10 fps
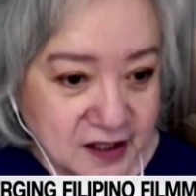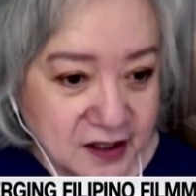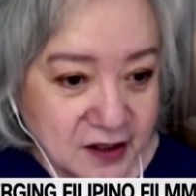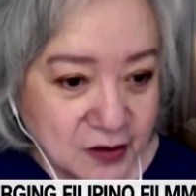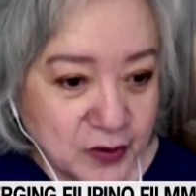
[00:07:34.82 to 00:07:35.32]

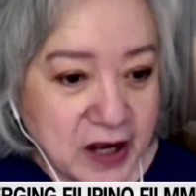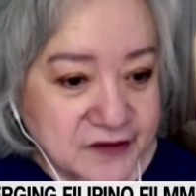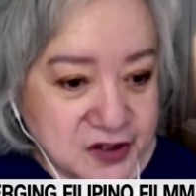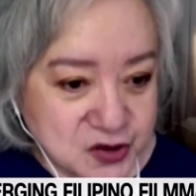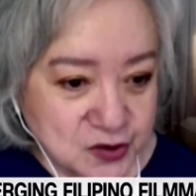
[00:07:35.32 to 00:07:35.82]
We have the
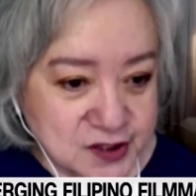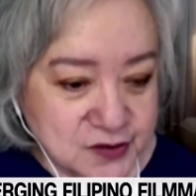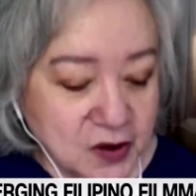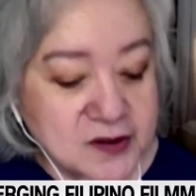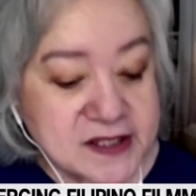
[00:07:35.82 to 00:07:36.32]
shorts. We
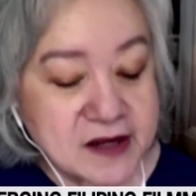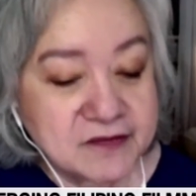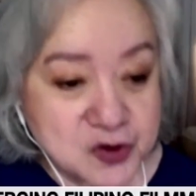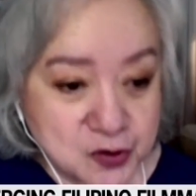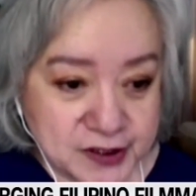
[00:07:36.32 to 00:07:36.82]
always have
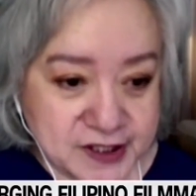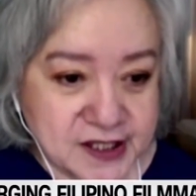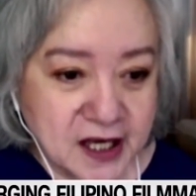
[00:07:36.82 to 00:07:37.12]
shorts.